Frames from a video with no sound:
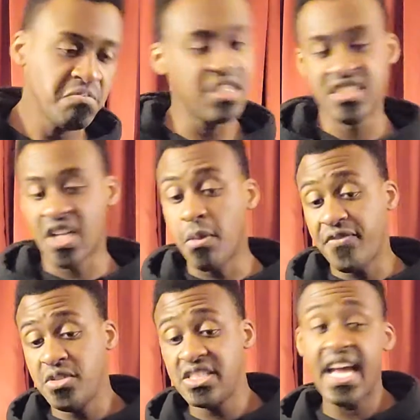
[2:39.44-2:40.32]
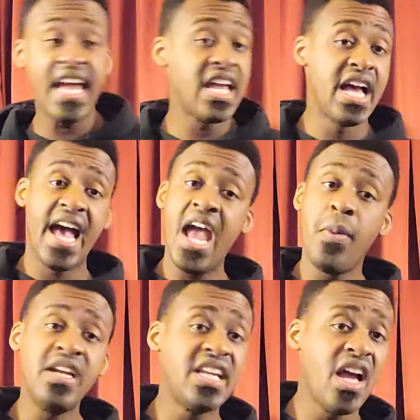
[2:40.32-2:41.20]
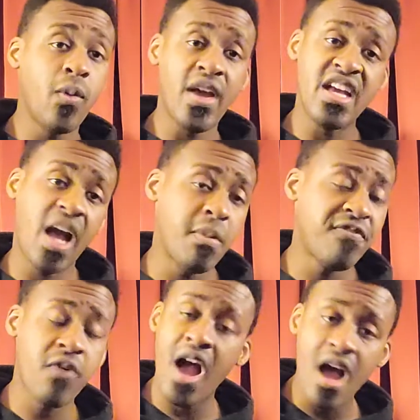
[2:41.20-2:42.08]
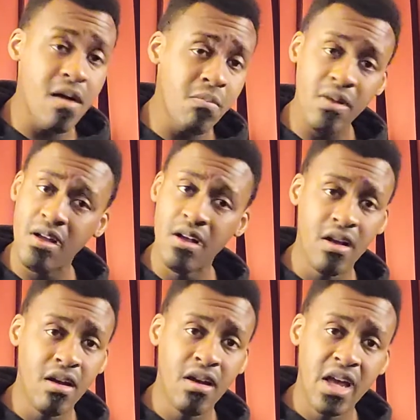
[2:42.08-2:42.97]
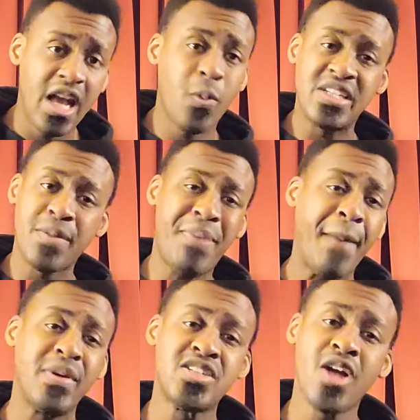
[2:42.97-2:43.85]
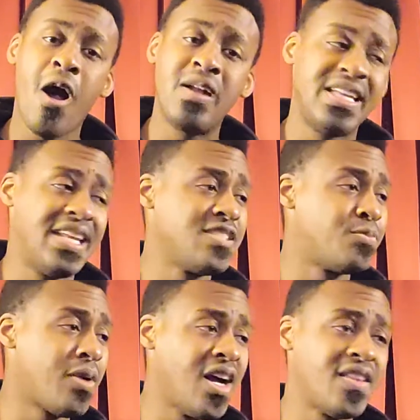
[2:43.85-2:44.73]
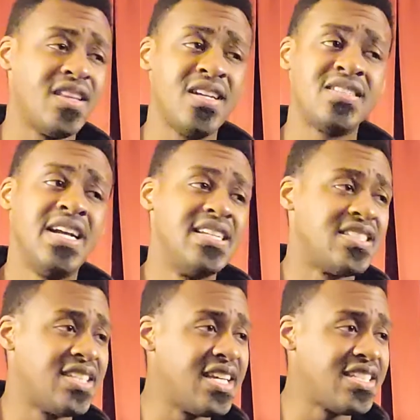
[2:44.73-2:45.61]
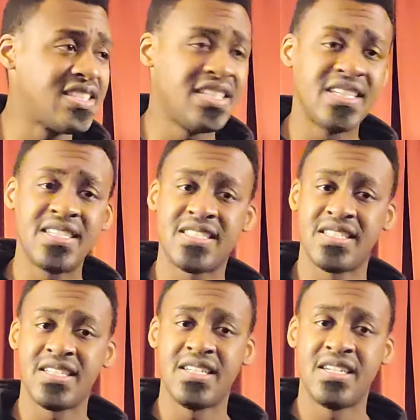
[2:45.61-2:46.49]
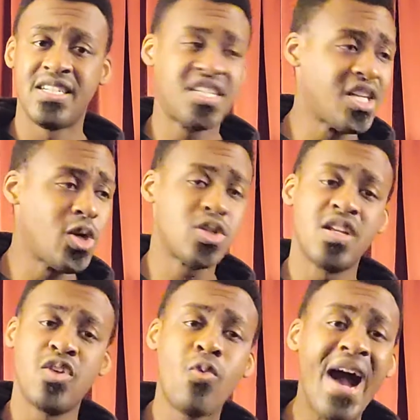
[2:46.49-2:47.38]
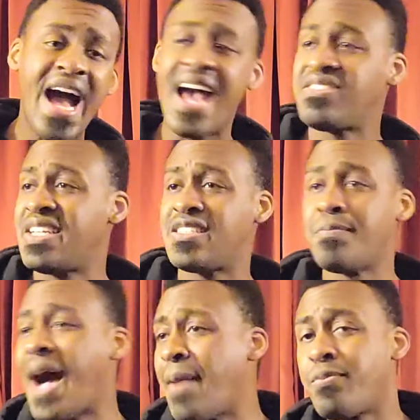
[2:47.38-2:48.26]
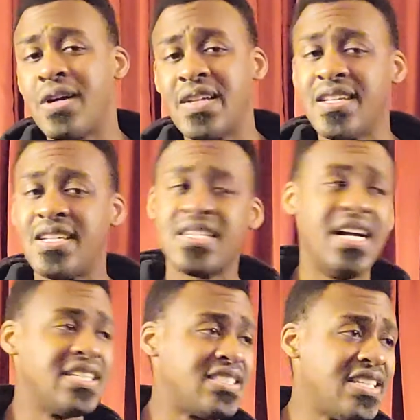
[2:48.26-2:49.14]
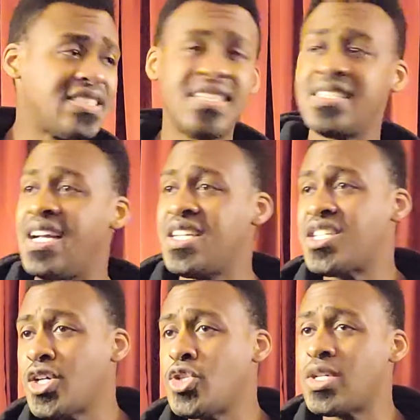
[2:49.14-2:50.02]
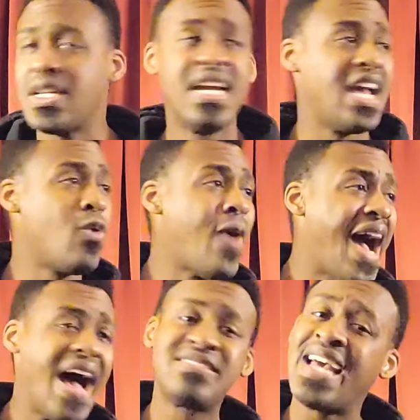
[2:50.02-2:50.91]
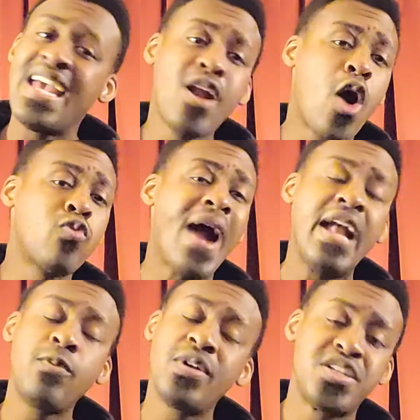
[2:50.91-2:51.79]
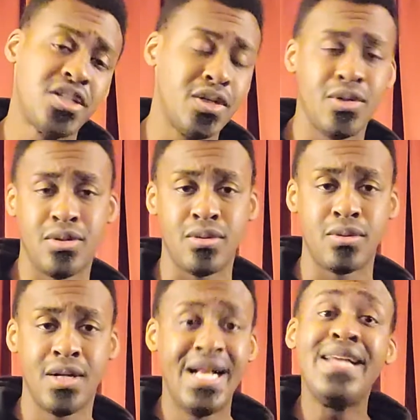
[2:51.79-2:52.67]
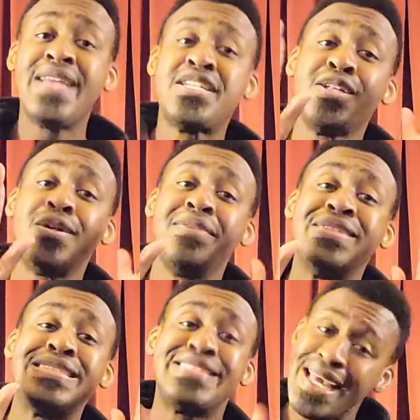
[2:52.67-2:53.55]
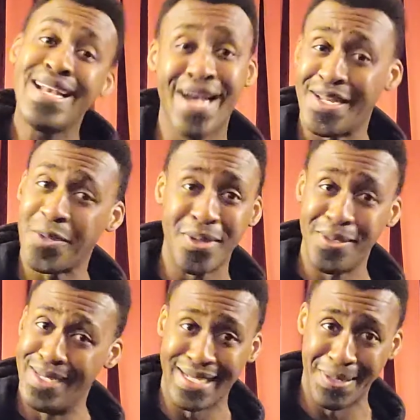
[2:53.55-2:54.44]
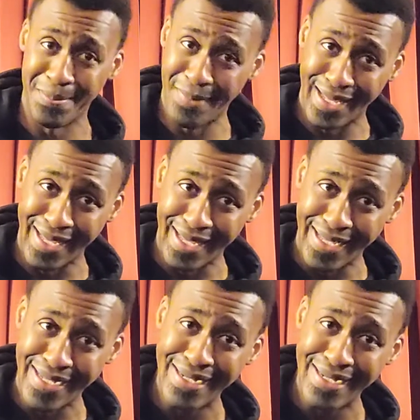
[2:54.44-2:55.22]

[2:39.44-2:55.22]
Some of you say, hey, we did where you coming from. And what your Papa Charlie and his brothers, sisters, children, and wives did to my brothers, sisters, children, and wives ain't all right with you. And that you don't even see color when you look at me.